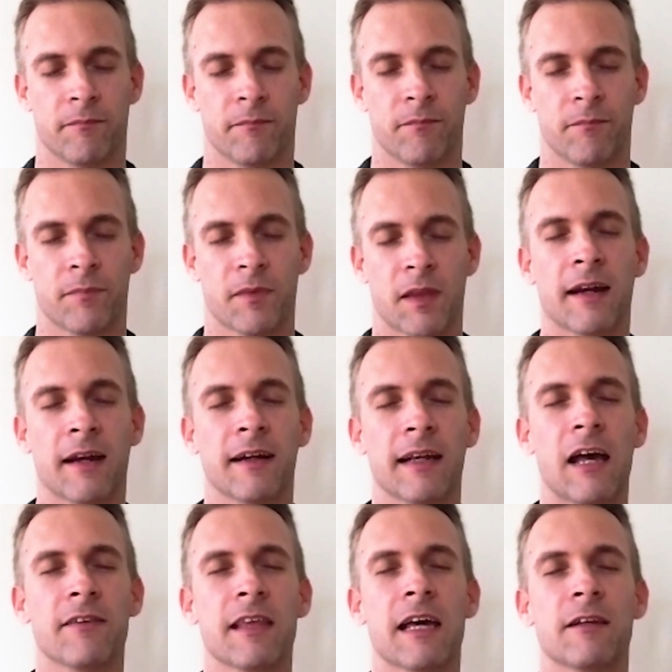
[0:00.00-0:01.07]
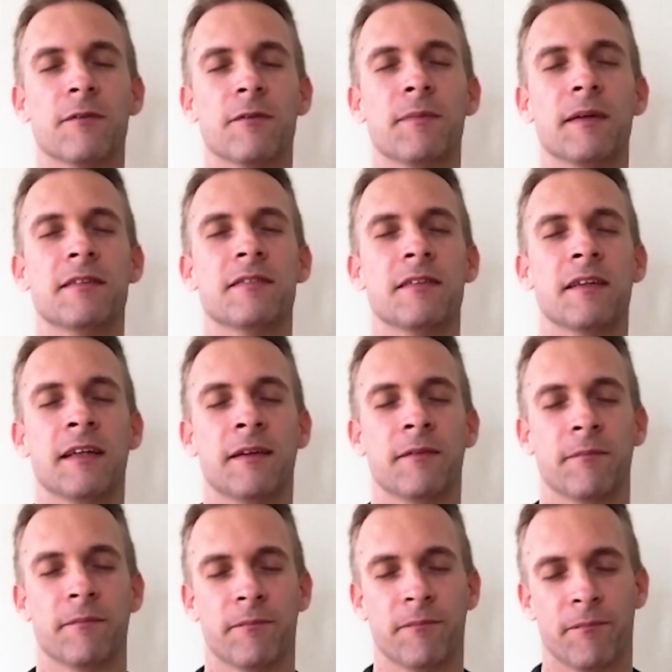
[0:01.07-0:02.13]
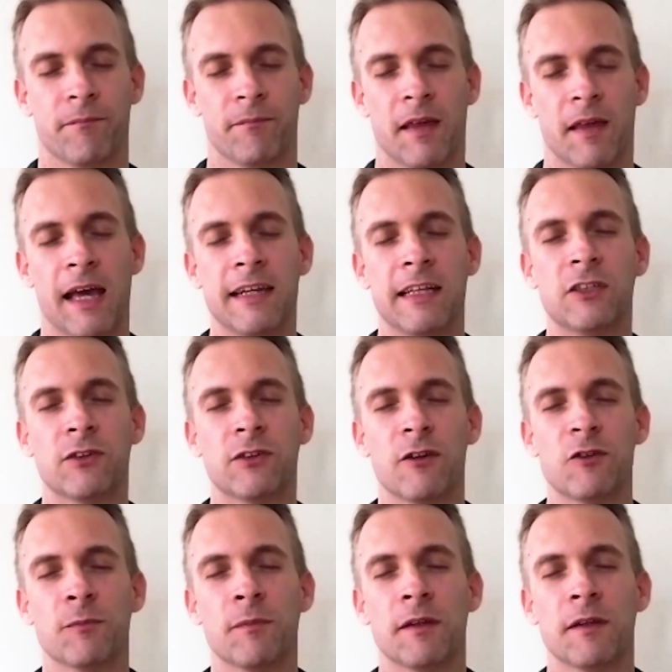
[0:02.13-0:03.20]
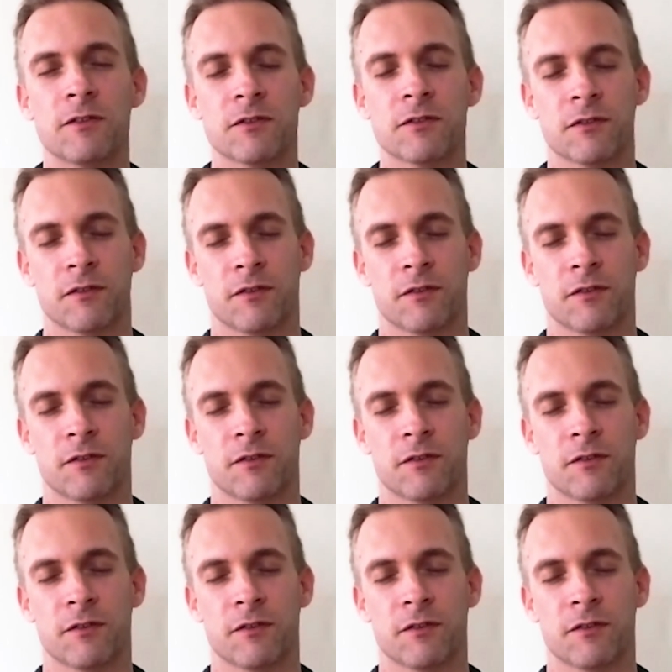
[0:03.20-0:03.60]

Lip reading: And allow that to be seen. Any judgments,